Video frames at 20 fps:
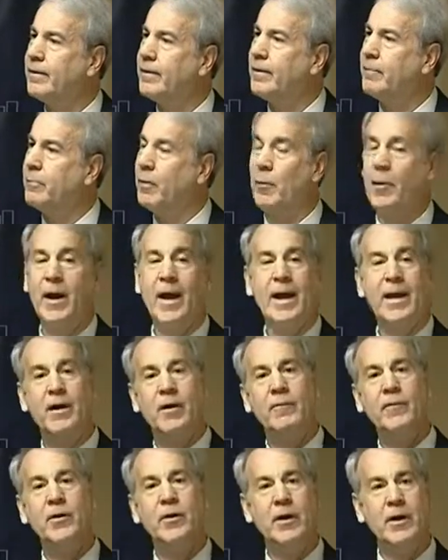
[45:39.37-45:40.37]
But when I
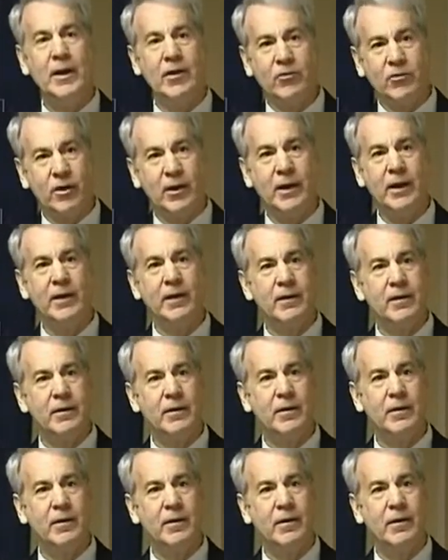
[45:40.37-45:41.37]
interviewed initially,
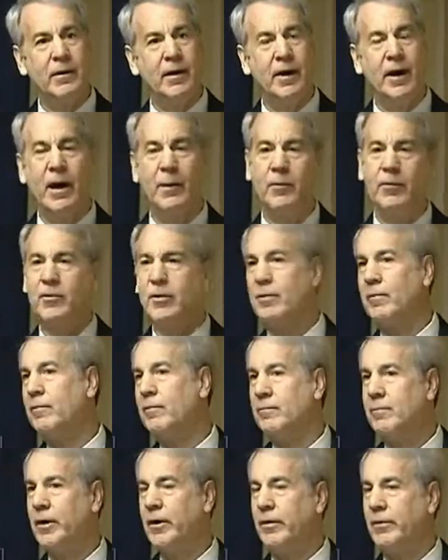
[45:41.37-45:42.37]
and I was at,
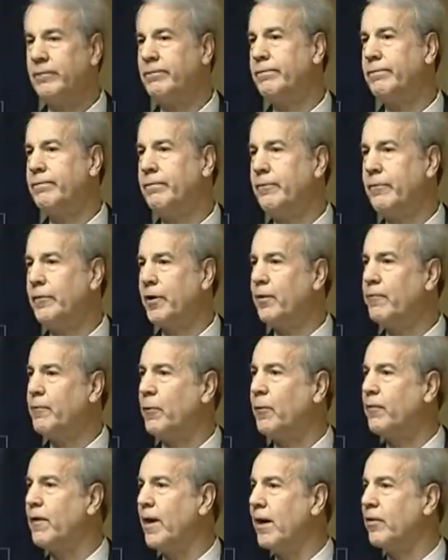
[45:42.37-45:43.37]
3,000 or
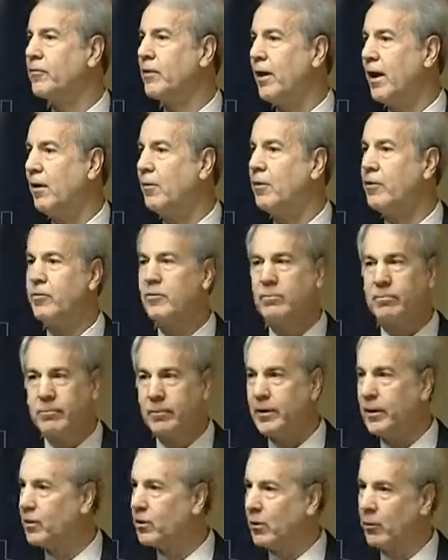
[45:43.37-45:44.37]
4,000 hours,
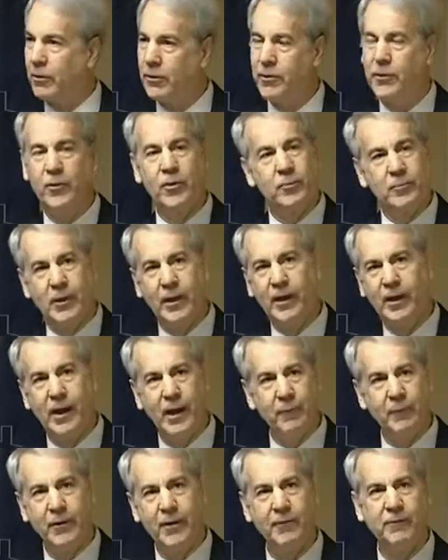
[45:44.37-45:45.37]
they're going through them
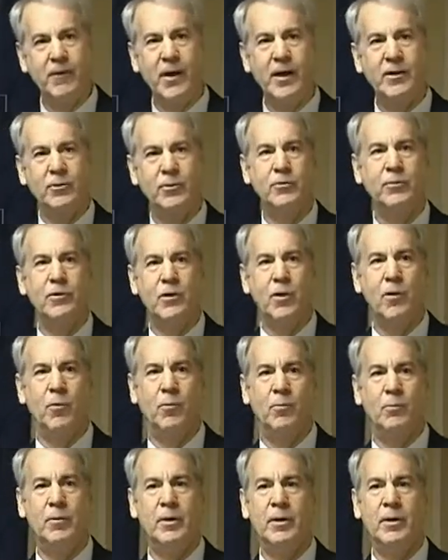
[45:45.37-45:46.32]
with a fine-tooth comb.